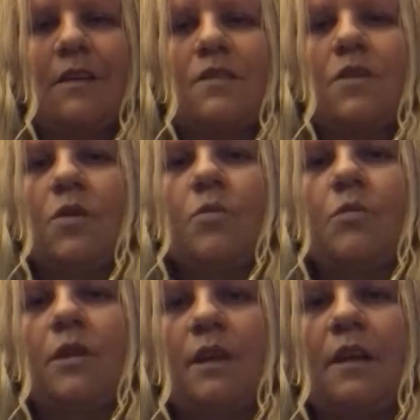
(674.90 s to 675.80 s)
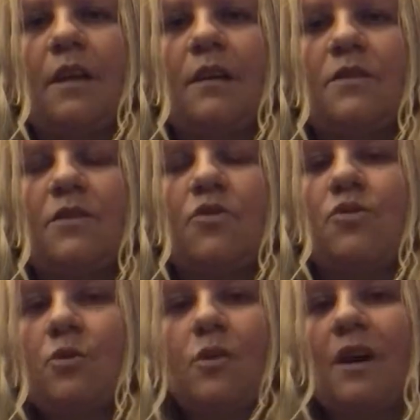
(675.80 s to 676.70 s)
So please,
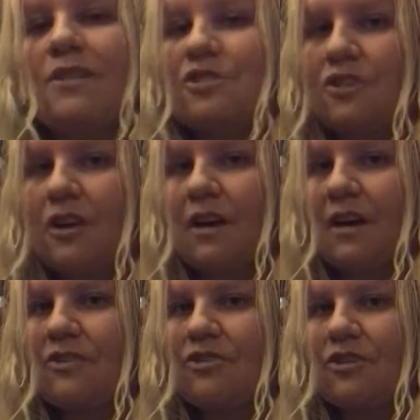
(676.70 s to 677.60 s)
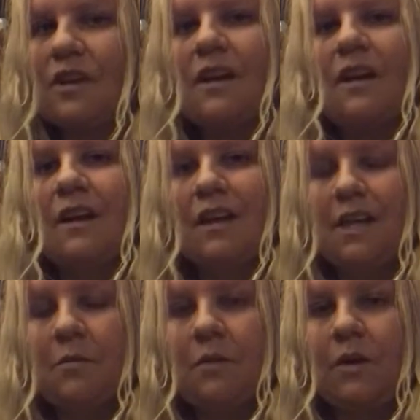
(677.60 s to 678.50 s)
do not judge
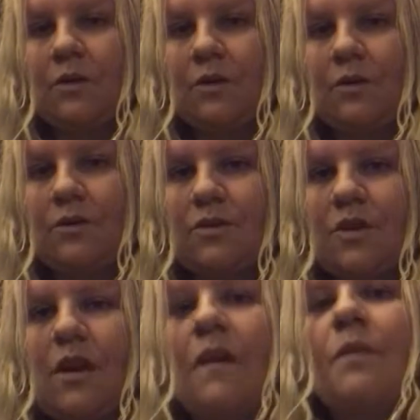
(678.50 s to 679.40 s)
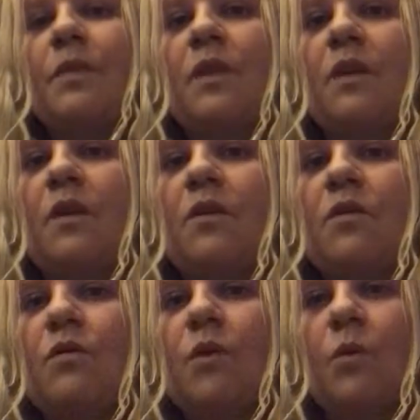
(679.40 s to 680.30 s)
any mothers
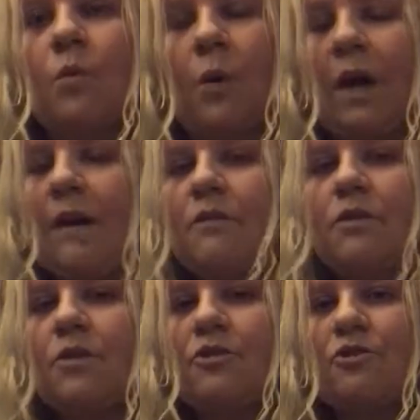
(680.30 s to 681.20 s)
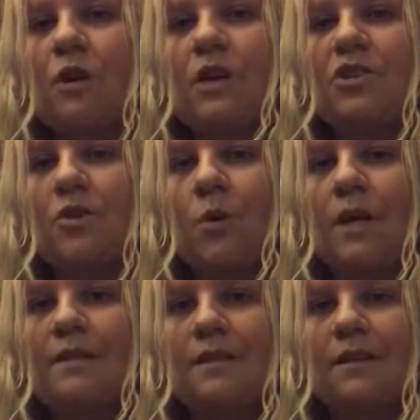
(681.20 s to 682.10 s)
for whatever their drug of
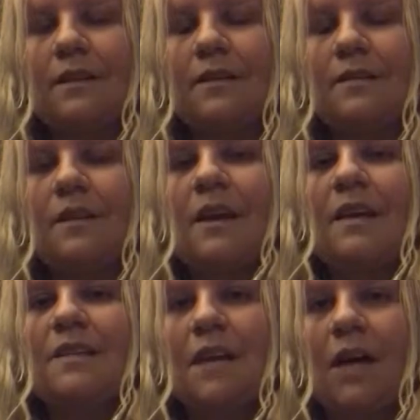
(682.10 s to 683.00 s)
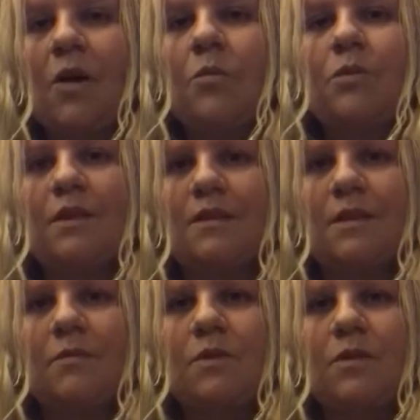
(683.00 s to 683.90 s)
choice is to help with the
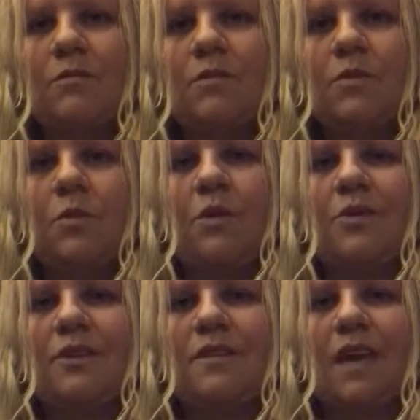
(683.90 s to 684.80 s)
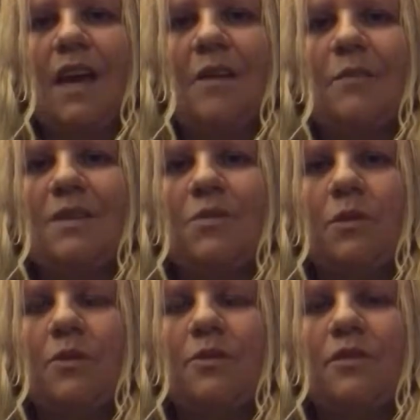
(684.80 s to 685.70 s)
symptoms. Whether it's cannabis,
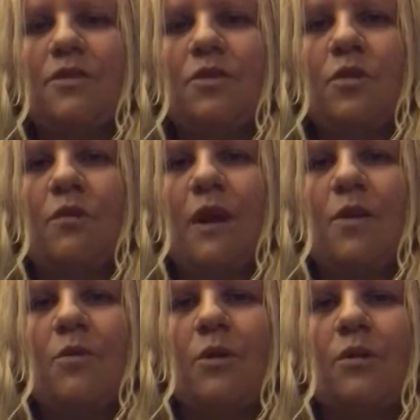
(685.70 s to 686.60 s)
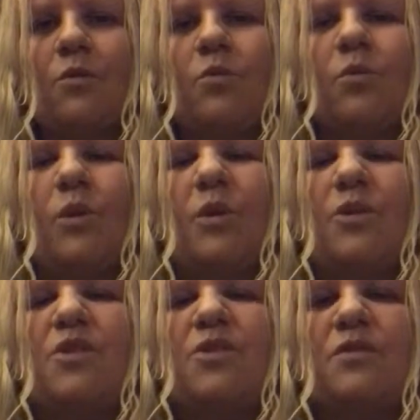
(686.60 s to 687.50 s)
whether it's Zofran, whether
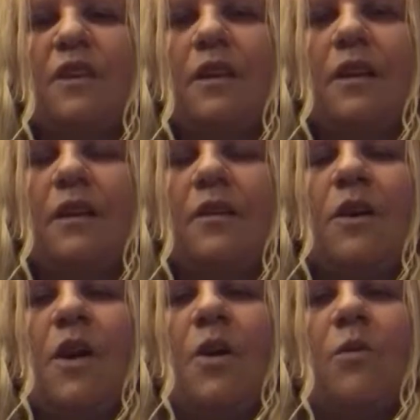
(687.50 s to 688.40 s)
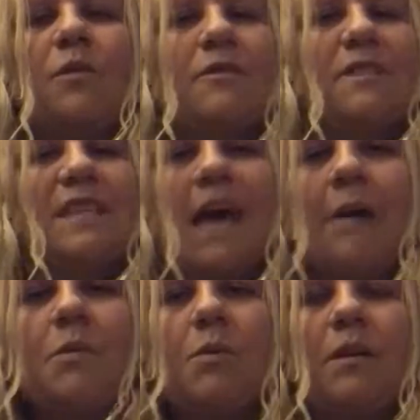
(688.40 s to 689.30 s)
it's Finnegan, whether it's
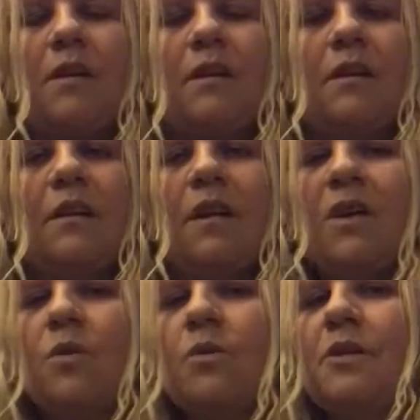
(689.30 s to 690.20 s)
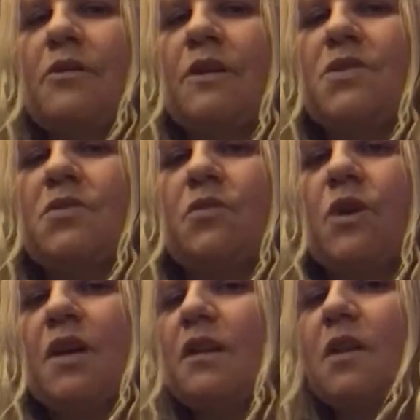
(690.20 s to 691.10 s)
gabapentin, whether it's
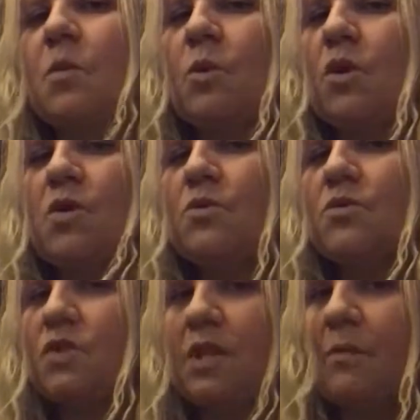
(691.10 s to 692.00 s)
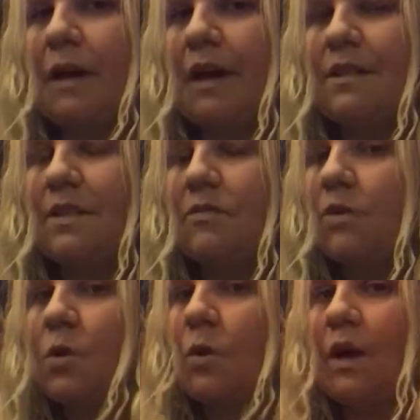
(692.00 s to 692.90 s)
freaking, they want to use C-bands
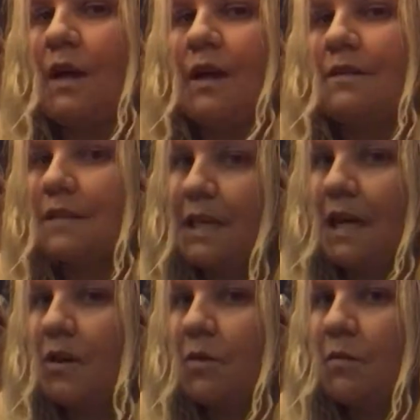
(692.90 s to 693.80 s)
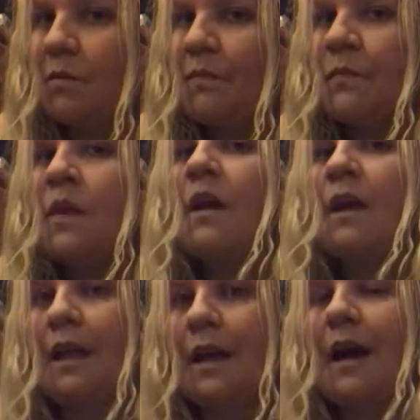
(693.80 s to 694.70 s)
even though I can't stand them.
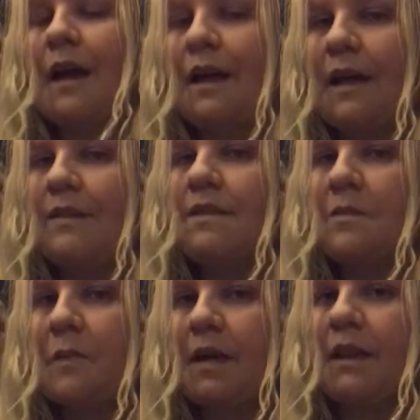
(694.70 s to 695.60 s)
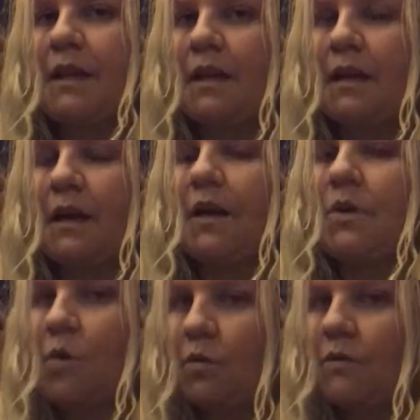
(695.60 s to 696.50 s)
Yeah, hey C-band lady, I
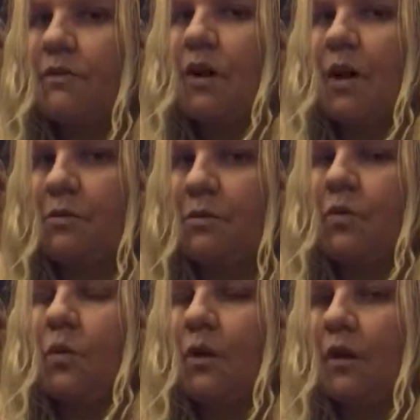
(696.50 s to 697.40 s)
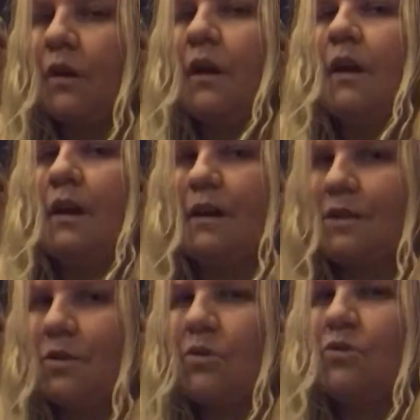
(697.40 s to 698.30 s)
know we've talked before, and I
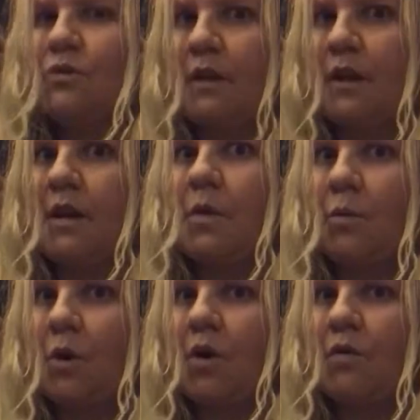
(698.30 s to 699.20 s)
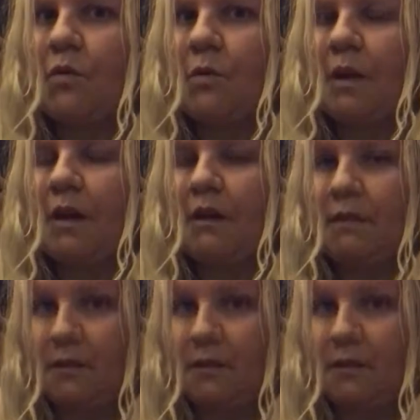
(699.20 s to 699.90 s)
told you they didn't work for me.